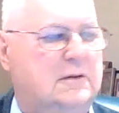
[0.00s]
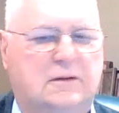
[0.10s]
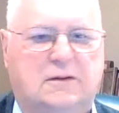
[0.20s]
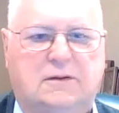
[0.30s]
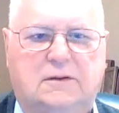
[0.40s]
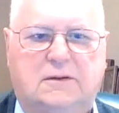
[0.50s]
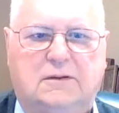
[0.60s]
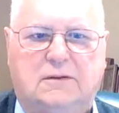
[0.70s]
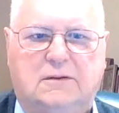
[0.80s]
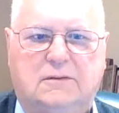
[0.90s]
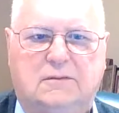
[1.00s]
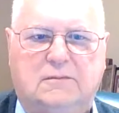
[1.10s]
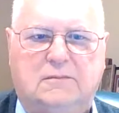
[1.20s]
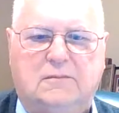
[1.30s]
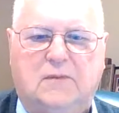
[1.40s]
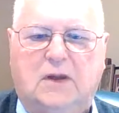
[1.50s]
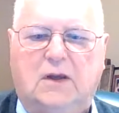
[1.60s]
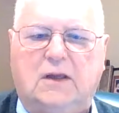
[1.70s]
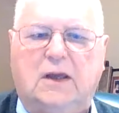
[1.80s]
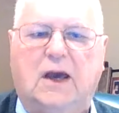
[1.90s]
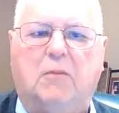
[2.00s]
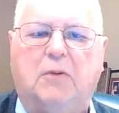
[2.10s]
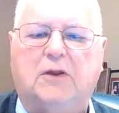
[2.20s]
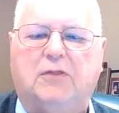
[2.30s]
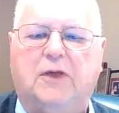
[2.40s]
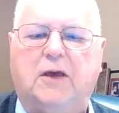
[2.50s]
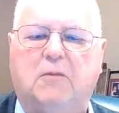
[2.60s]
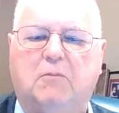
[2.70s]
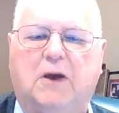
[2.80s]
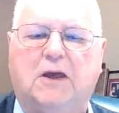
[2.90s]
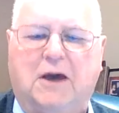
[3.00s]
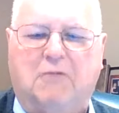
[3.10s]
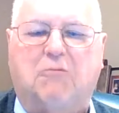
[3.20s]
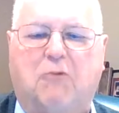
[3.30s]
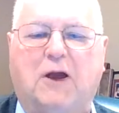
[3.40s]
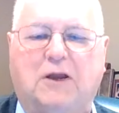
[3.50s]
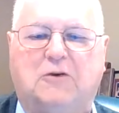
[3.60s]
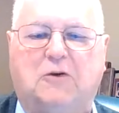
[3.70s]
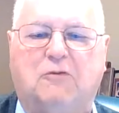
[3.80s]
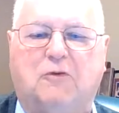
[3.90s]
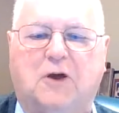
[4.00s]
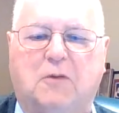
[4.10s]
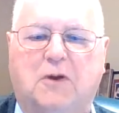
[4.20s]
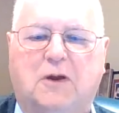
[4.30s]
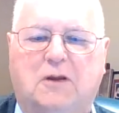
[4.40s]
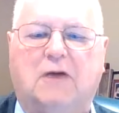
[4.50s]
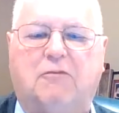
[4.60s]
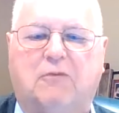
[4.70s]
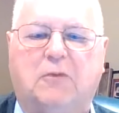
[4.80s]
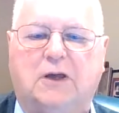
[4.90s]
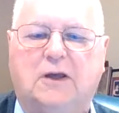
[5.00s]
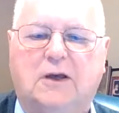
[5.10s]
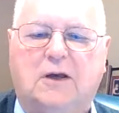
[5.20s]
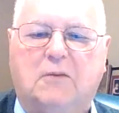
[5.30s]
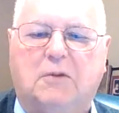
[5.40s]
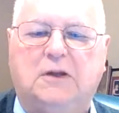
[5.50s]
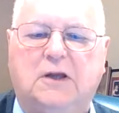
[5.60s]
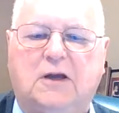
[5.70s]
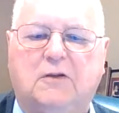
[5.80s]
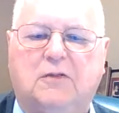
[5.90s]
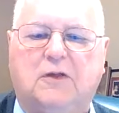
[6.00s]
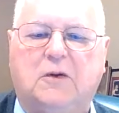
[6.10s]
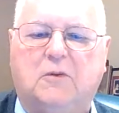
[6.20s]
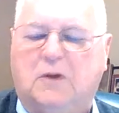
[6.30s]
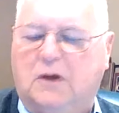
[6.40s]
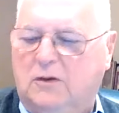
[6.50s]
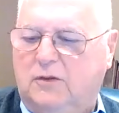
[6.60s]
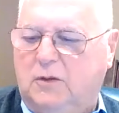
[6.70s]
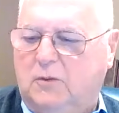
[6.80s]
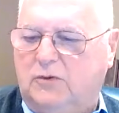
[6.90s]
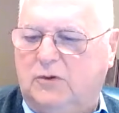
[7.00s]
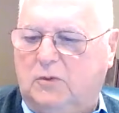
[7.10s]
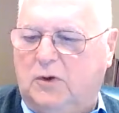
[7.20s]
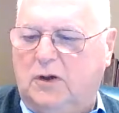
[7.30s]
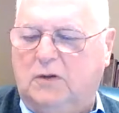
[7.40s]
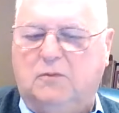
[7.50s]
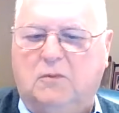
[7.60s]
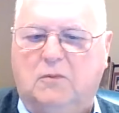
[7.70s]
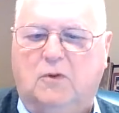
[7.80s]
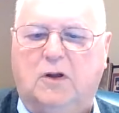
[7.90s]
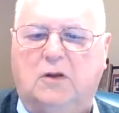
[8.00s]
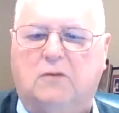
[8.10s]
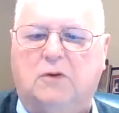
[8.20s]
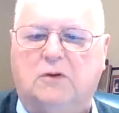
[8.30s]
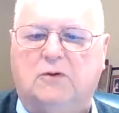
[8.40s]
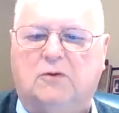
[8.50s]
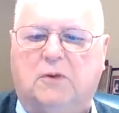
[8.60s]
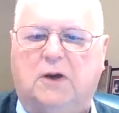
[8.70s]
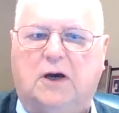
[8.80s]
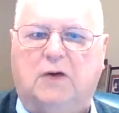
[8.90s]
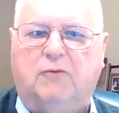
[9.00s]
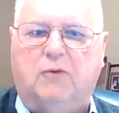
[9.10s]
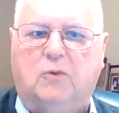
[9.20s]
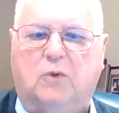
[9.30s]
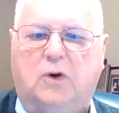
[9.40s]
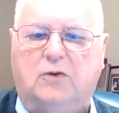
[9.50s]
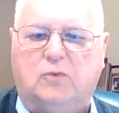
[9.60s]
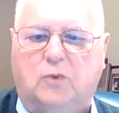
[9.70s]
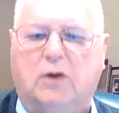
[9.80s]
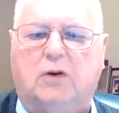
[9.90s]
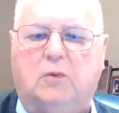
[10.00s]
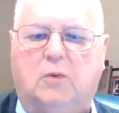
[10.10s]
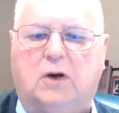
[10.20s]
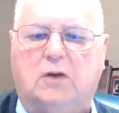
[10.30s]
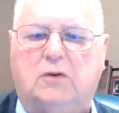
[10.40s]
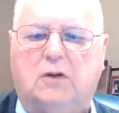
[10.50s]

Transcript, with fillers: and nineteen. Yeah, but the thing about, yeah, right, good for him, not for me. But the other right. thing, the other thing was that one of the one of the reasons my offer was where it was,